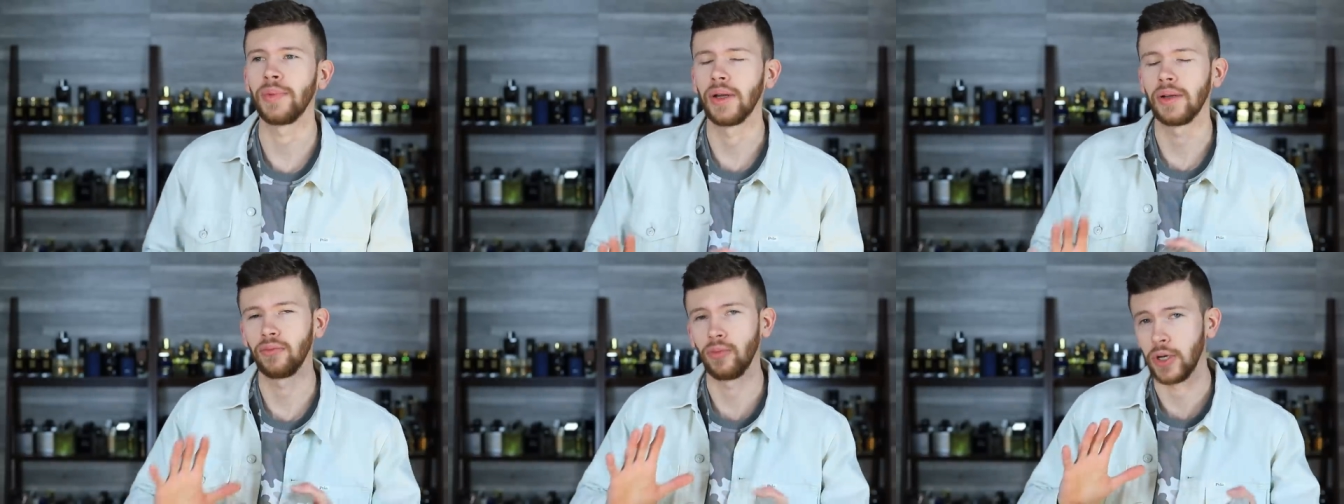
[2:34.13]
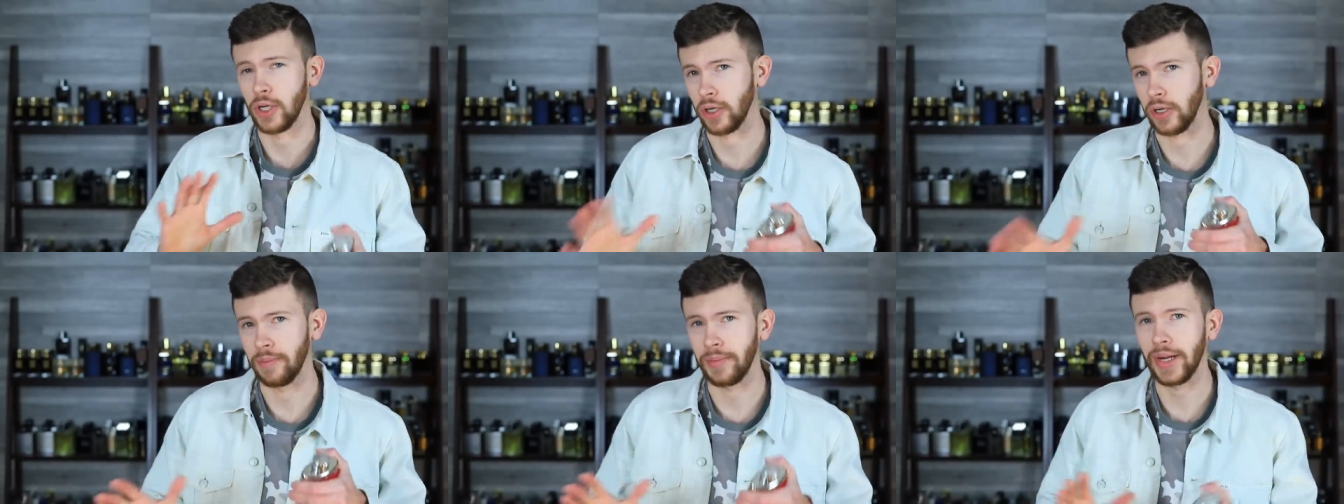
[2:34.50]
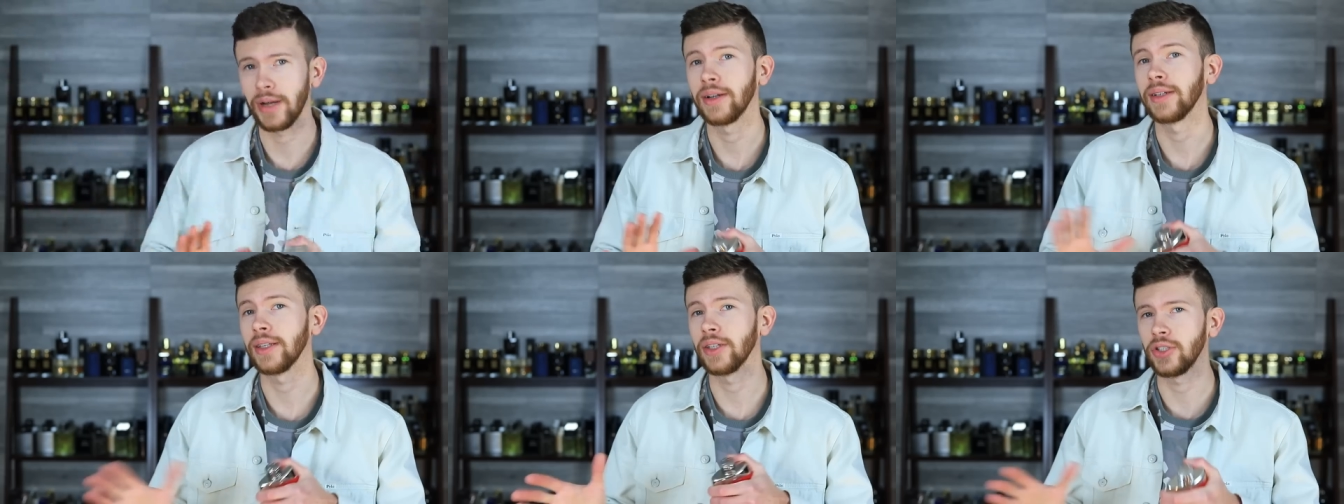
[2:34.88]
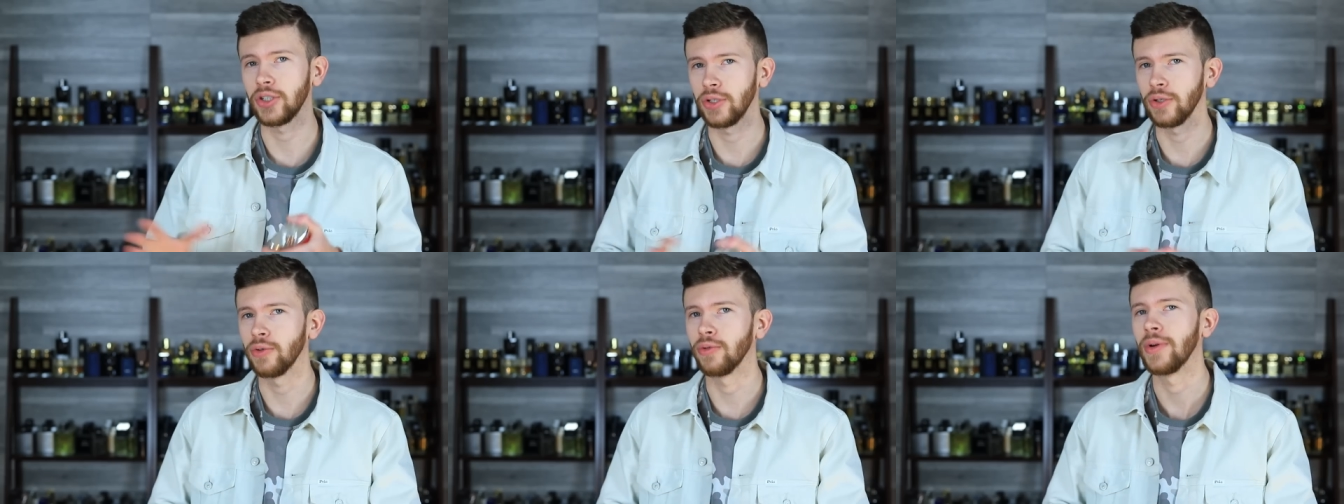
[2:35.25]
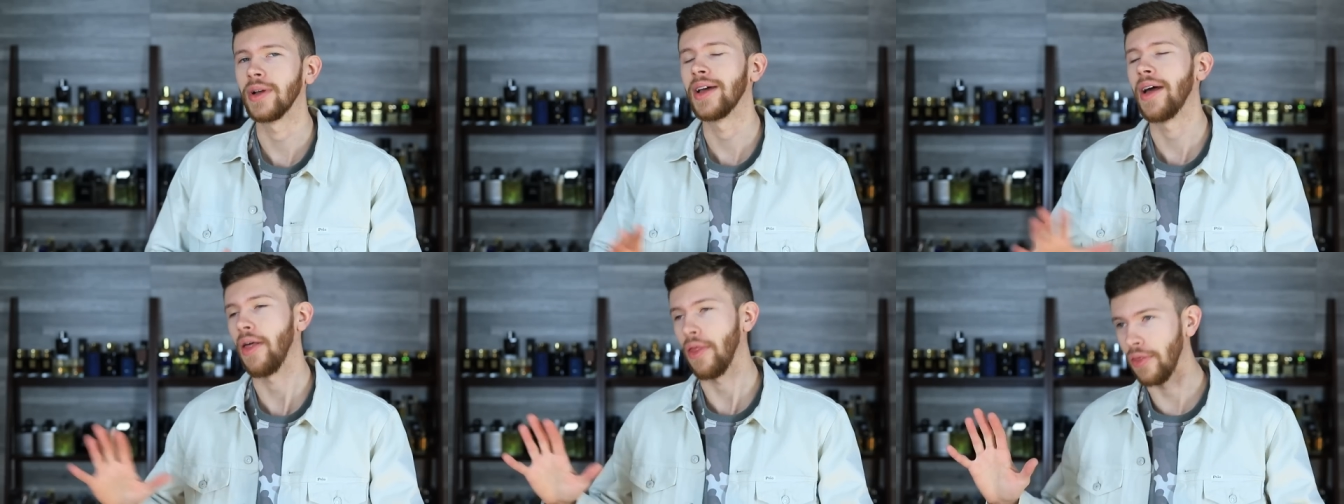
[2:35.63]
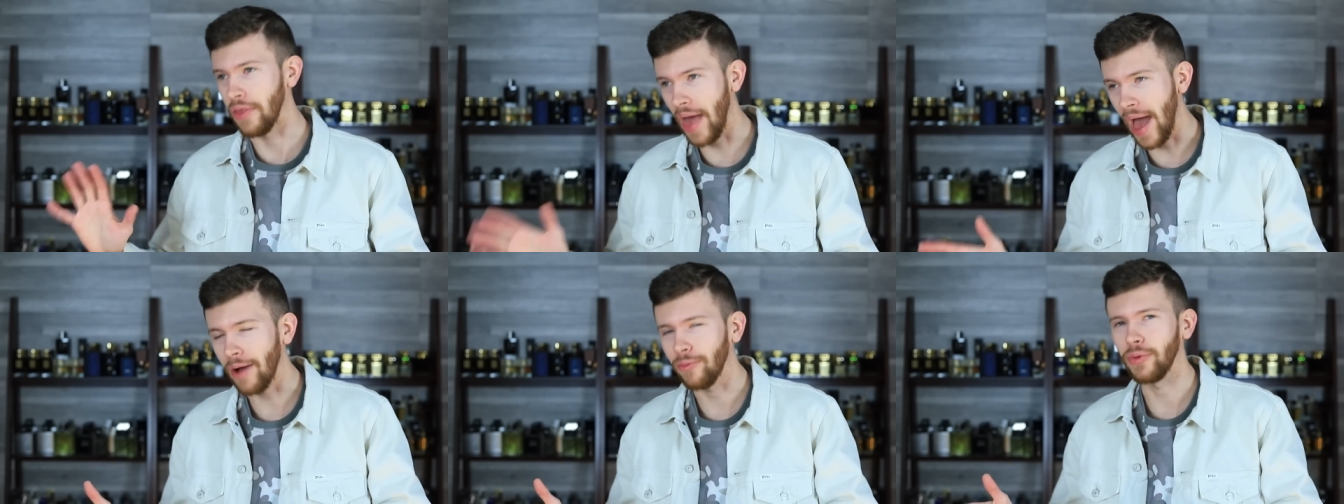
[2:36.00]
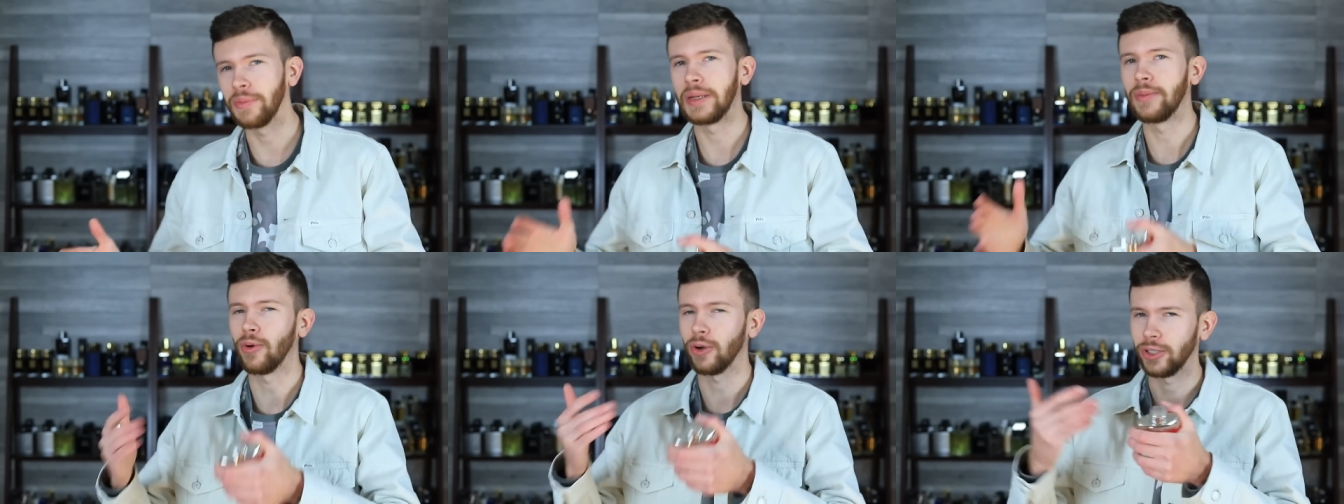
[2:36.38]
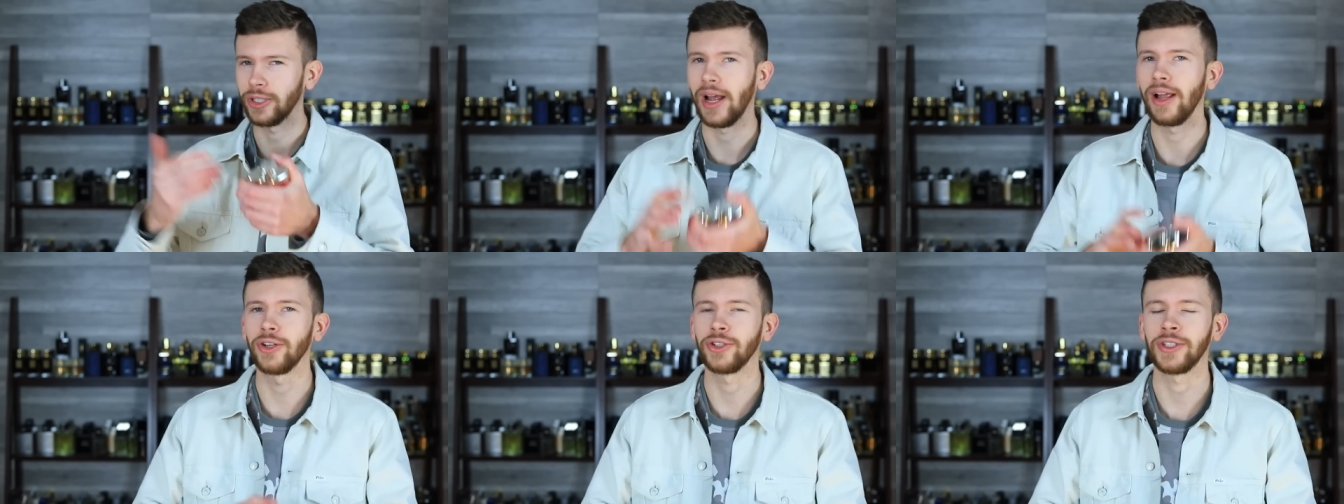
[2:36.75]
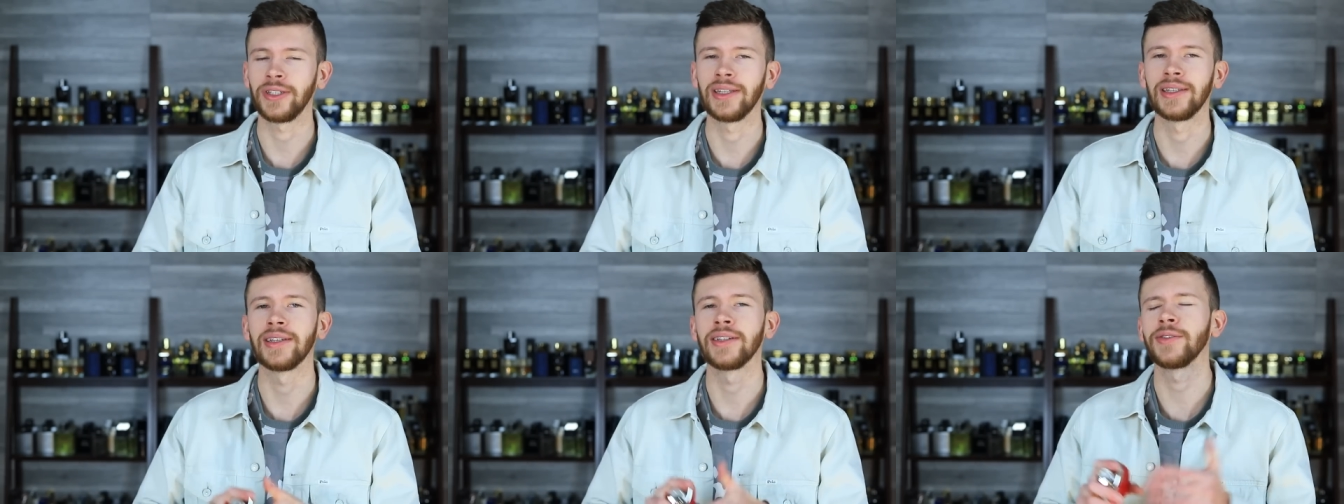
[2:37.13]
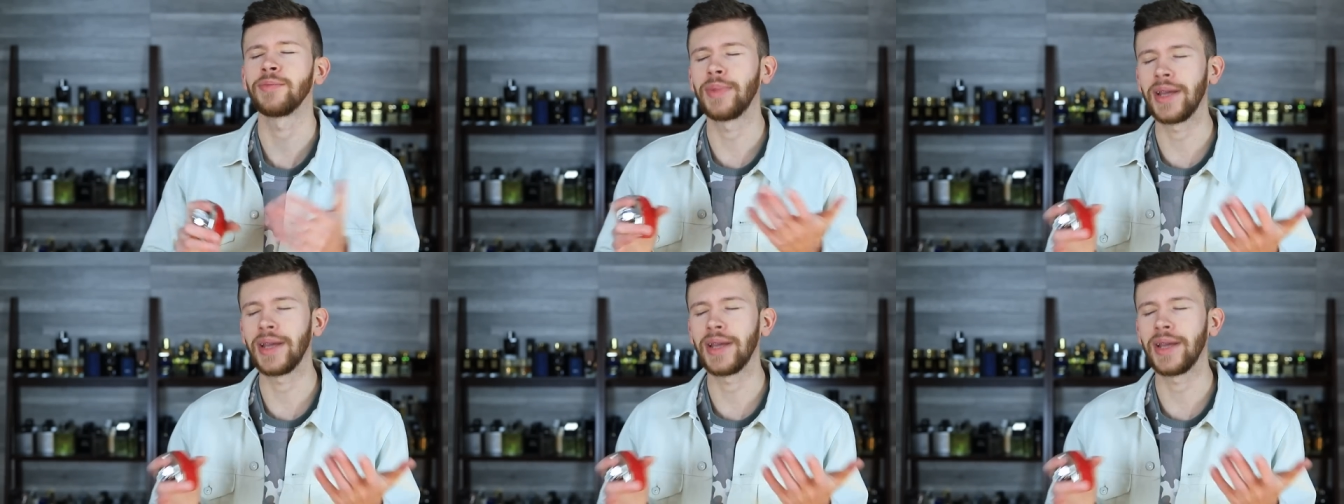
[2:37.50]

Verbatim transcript: but when you're comparing the two, that would be more challenging than this.